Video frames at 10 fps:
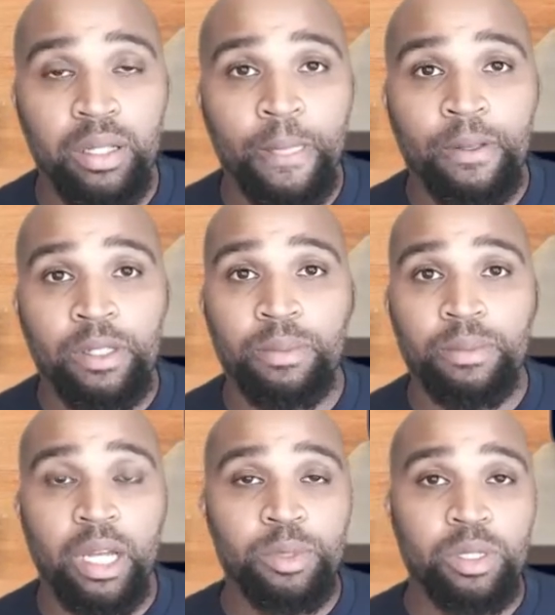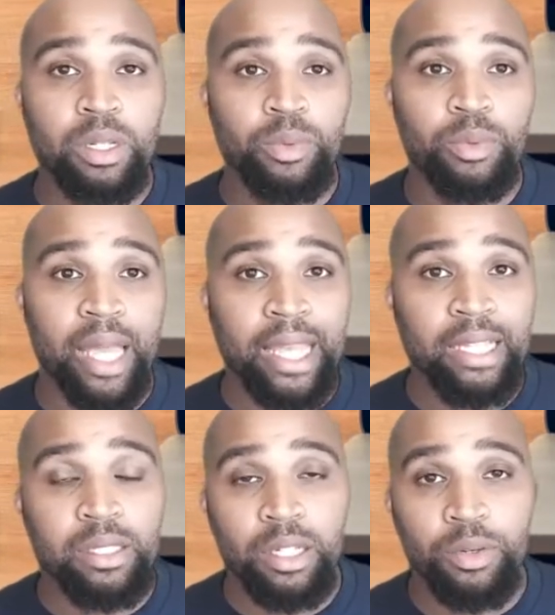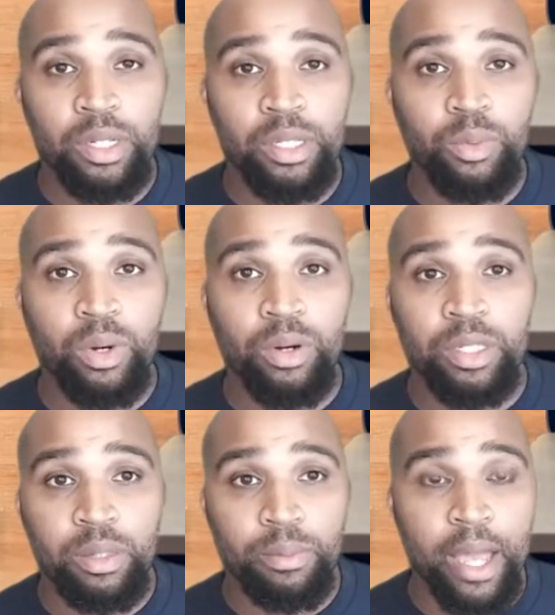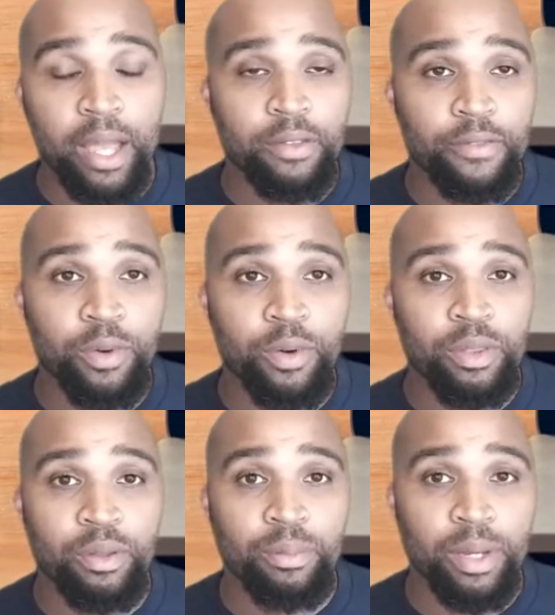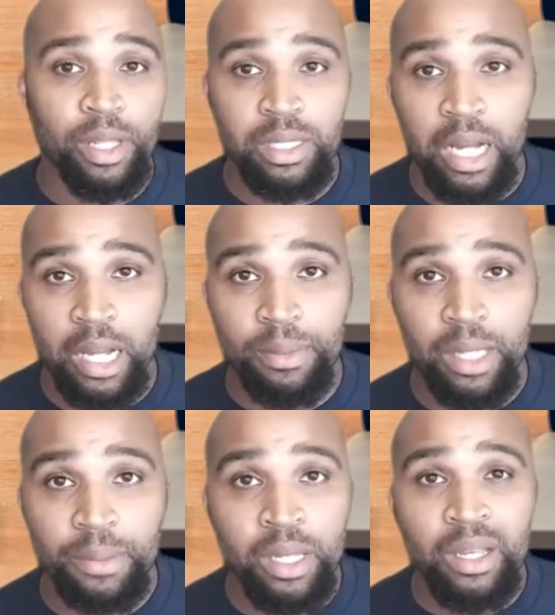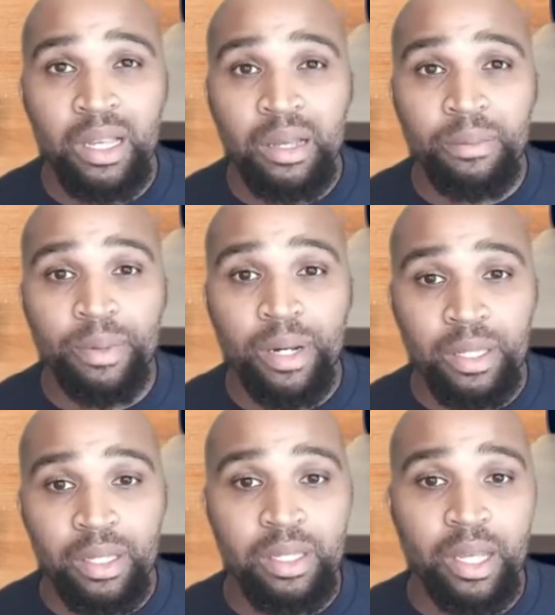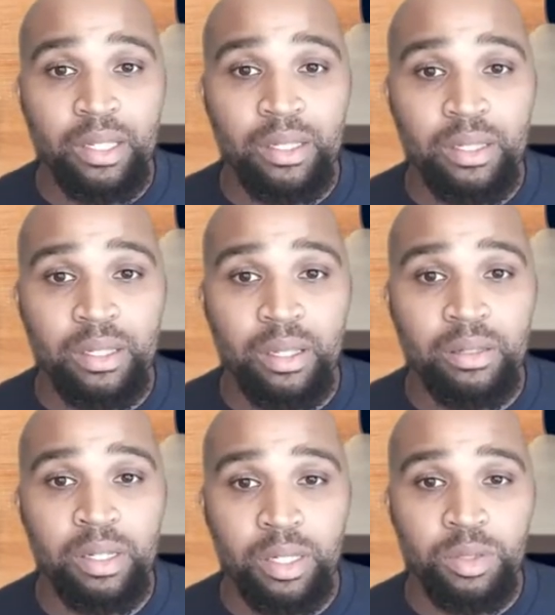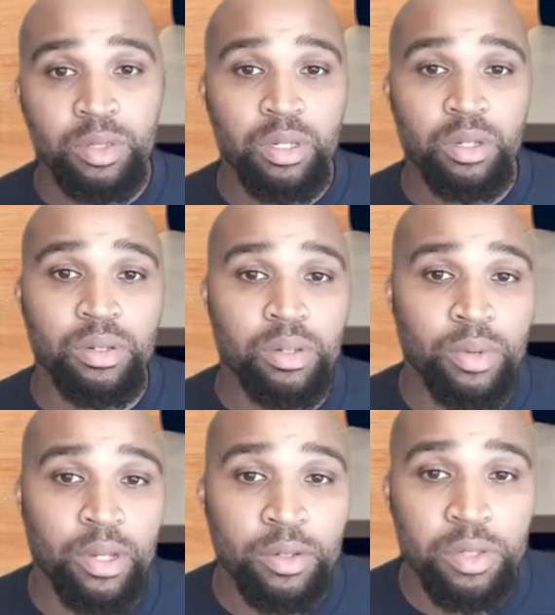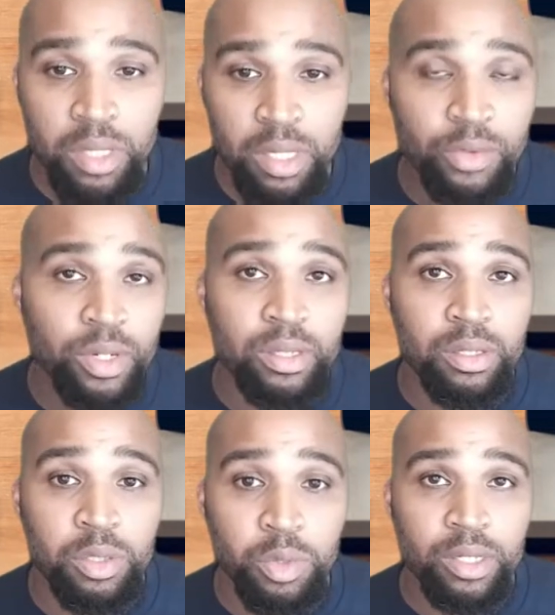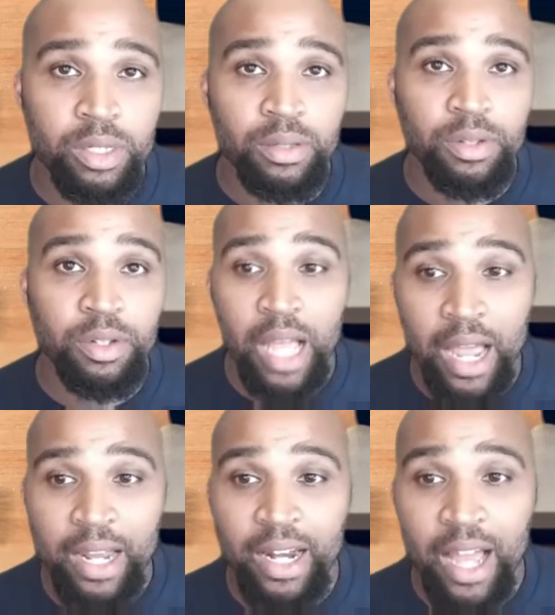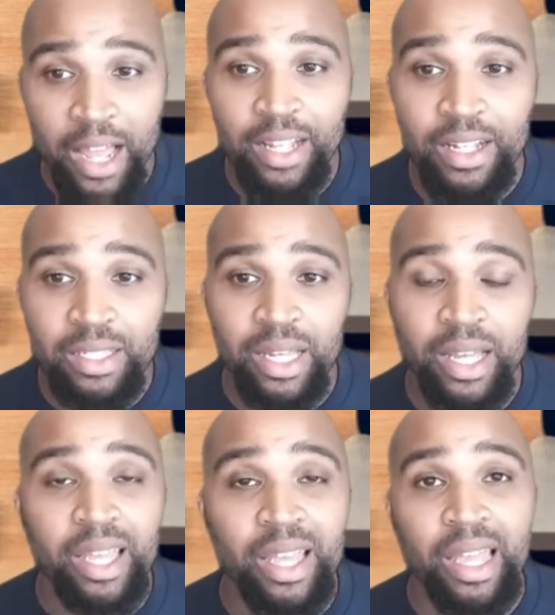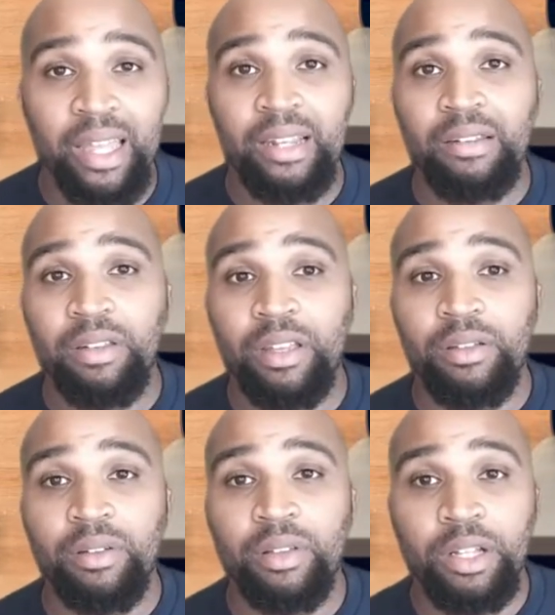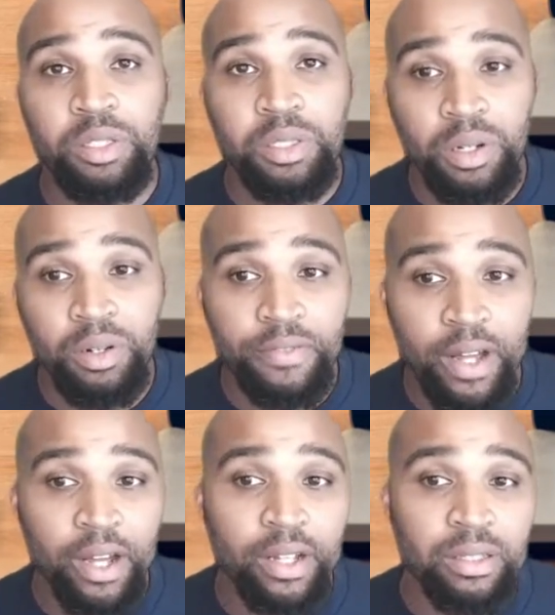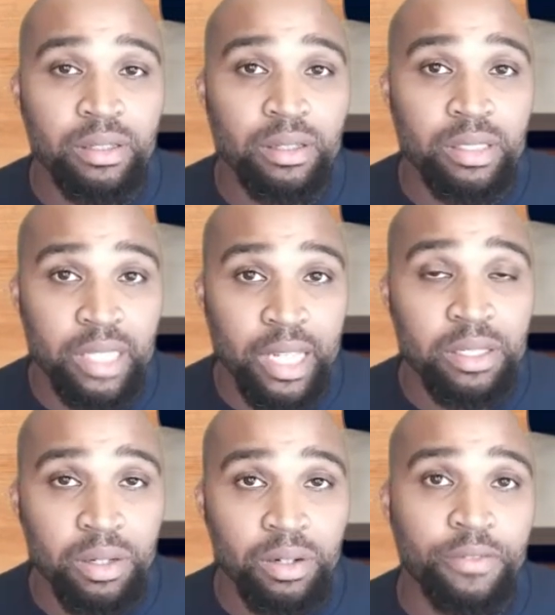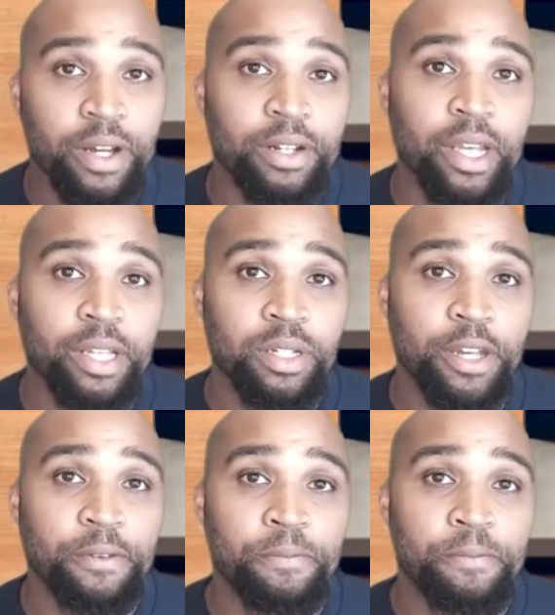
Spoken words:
Sometimes you're dealing with asynchronous, where it's a back and forth, but a time lapse. But in this case, just as you see on your screen, there's synchronous instruction. There's eye-to-eye contact and a state certified educator.